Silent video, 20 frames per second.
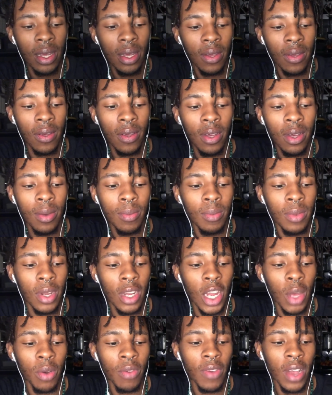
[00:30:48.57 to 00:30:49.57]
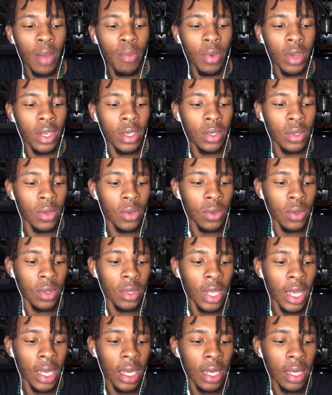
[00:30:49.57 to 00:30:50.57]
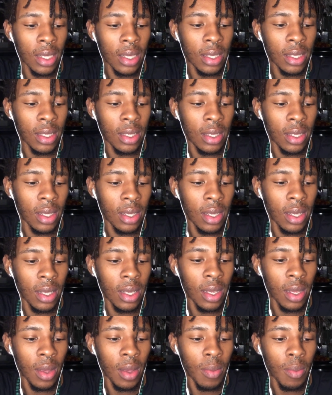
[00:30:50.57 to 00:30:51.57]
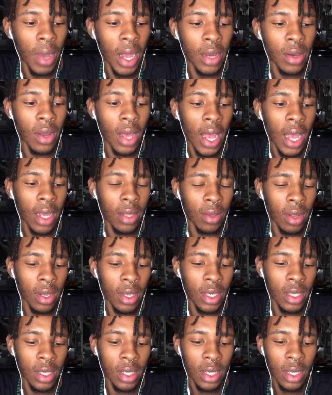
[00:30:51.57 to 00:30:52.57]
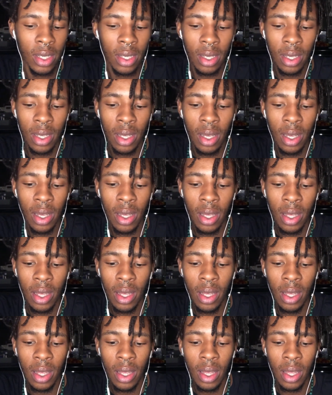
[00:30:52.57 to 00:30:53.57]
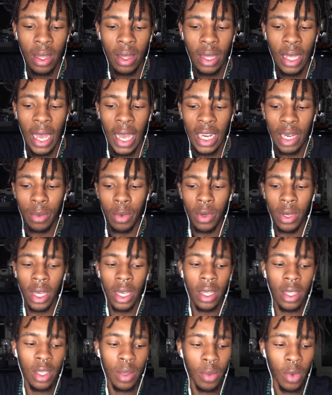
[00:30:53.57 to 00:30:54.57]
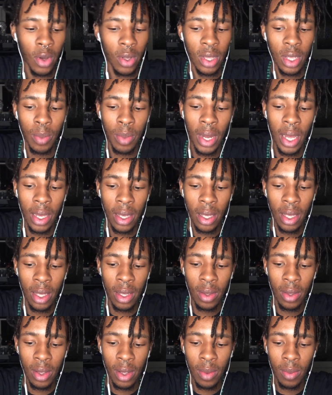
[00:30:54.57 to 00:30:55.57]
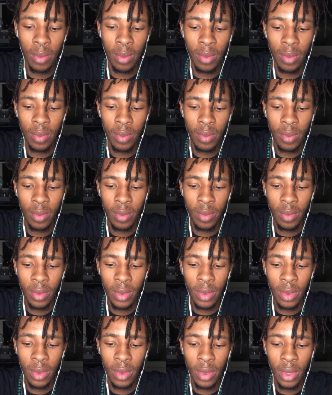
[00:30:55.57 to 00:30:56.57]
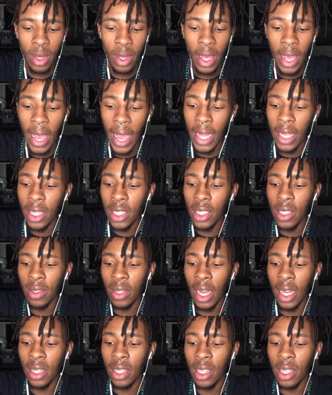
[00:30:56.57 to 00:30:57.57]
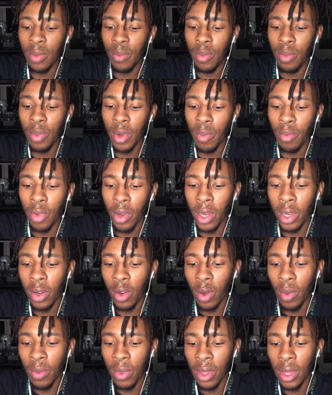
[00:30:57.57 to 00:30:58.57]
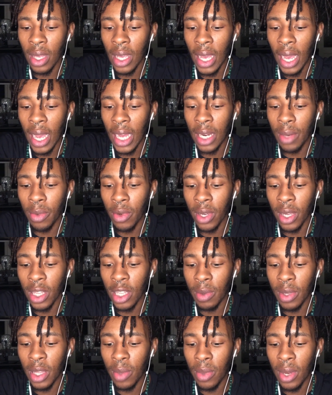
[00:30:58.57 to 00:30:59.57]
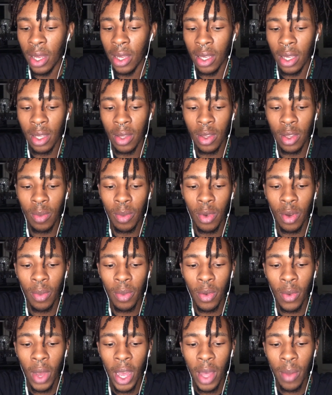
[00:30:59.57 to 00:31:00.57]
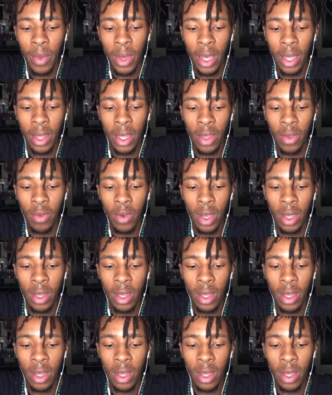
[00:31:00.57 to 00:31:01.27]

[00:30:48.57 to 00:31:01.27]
lower vibrational states by not acknowledging the animal kingdom or the plant kingdom. Energy's actually been bringing up the animal kingdom and the plant kingdom up quite a bit in these reads,